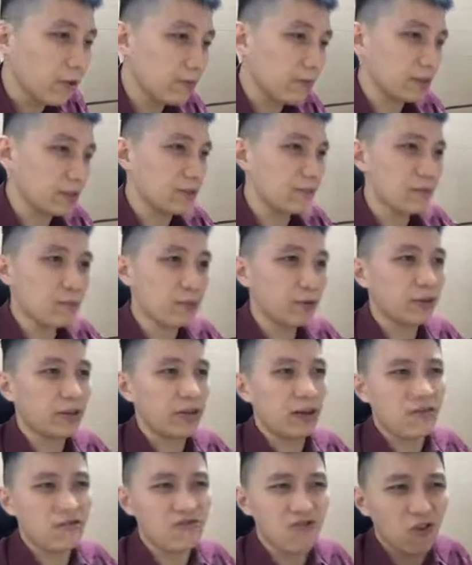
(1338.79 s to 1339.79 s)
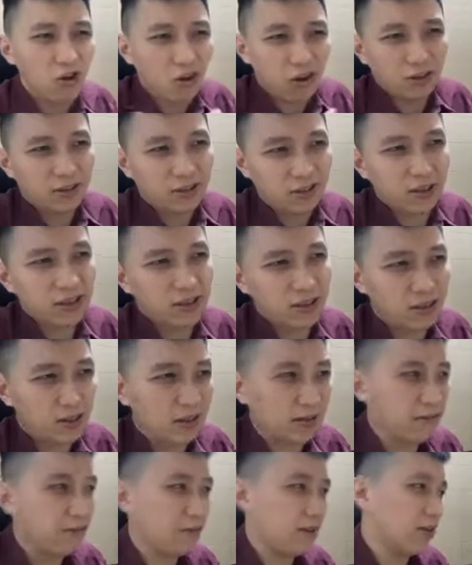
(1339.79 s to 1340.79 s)
But some people, they are not
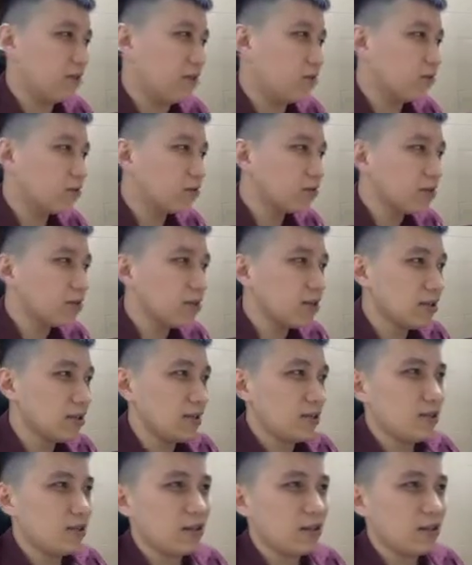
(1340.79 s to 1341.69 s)
sensitive, like only